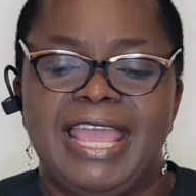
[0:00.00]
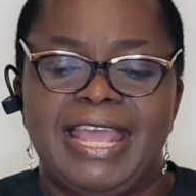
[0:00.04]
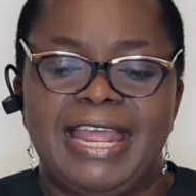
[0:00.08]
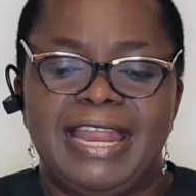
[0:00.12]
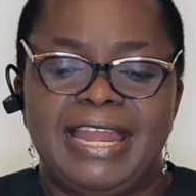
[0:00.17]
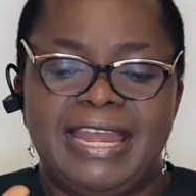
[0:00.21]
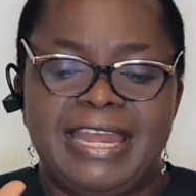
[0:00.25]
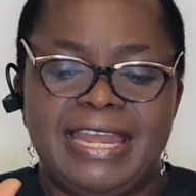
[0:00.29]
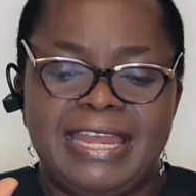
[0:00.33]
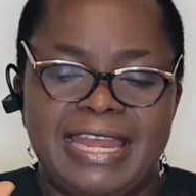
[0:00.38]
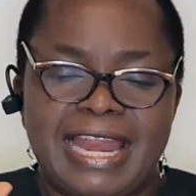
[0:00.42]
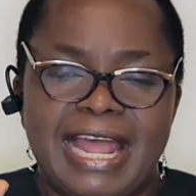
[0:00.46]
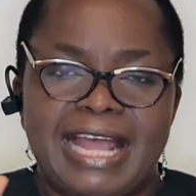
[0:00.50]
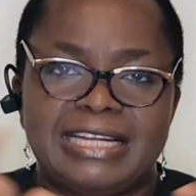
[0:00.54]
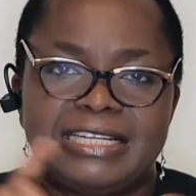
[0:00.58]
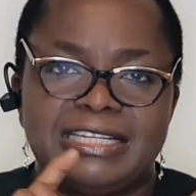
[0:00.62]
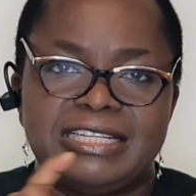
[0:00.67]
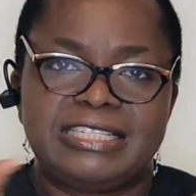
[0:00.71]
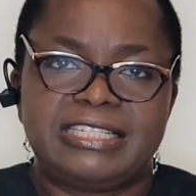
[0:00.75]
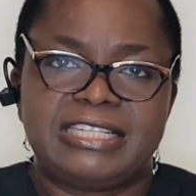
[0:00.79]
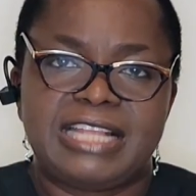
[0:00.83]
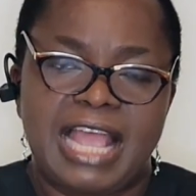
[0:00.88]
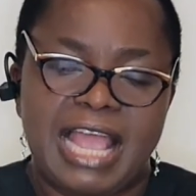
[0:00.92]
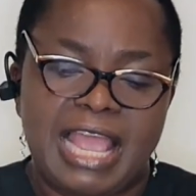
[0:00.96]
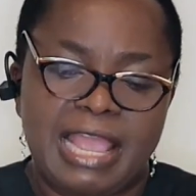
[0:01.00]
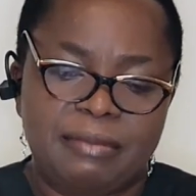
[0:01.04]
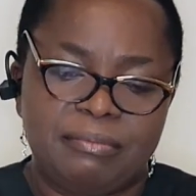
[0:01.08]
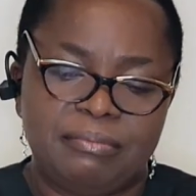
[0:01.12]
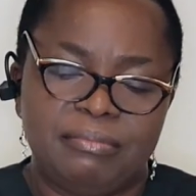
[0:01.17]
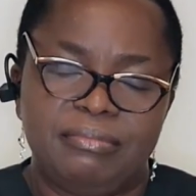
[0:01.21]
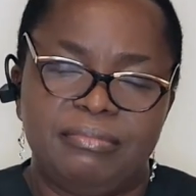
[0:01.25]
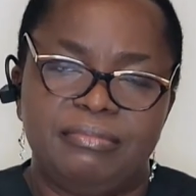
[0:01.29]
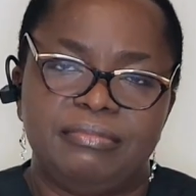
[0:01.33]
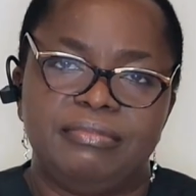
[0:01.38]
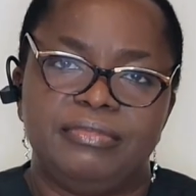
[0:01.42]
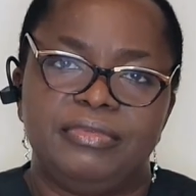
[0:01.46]
That time
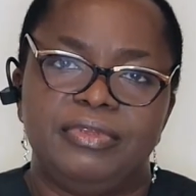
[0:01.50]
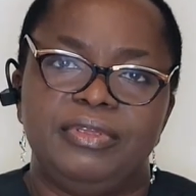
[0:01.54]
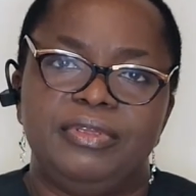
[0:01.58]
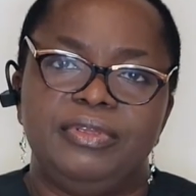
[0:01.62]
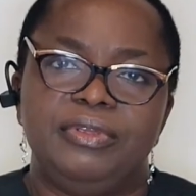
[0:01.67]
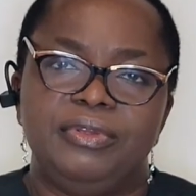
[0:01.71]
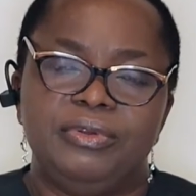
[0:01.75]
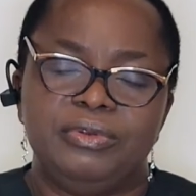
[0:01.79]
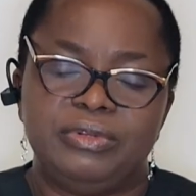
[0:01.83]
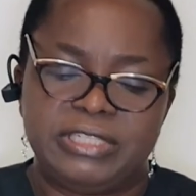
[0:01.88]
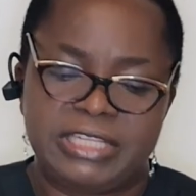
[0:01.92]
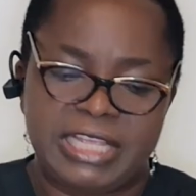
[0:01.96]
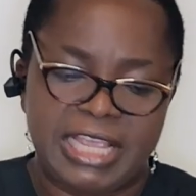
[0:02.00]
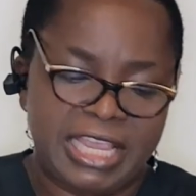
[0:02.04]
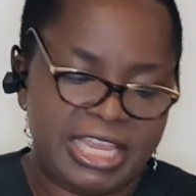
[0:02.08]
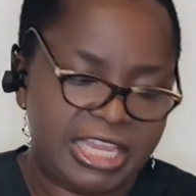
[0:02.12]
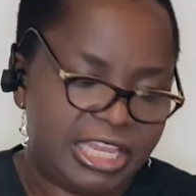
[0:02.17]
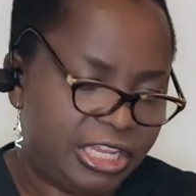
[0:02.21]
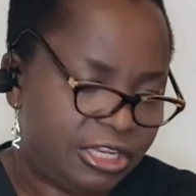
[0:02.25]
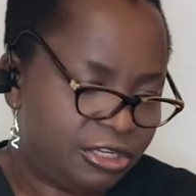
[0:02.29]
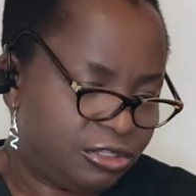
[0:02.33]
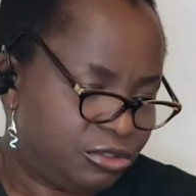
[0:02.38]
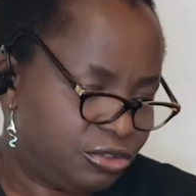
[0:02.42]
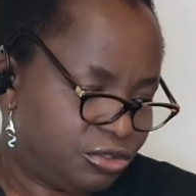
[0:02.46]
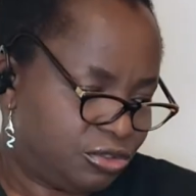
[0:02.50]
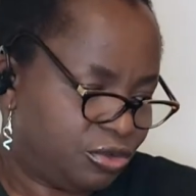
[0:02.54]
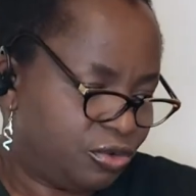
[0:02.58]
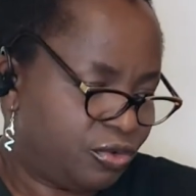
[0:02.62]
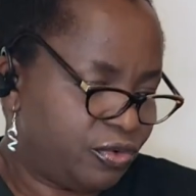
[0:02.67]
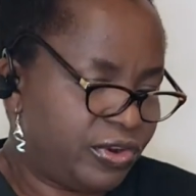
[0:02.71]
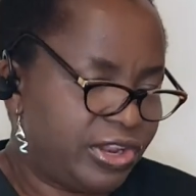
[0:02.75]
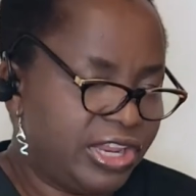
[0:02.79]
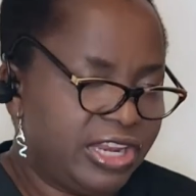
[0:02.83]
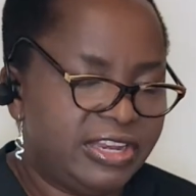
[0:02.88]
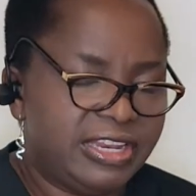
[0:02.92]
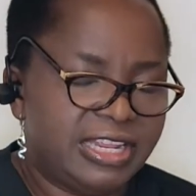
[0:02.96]
you take him to
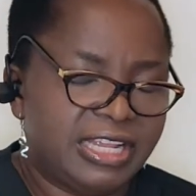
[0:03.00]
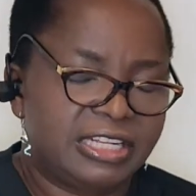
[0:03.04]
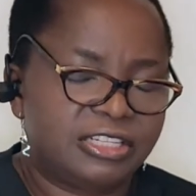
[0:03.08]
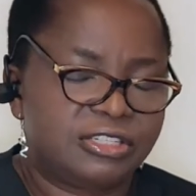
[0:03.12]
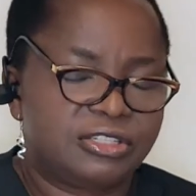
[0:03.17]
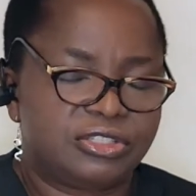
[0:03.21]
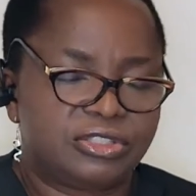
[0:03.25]
read your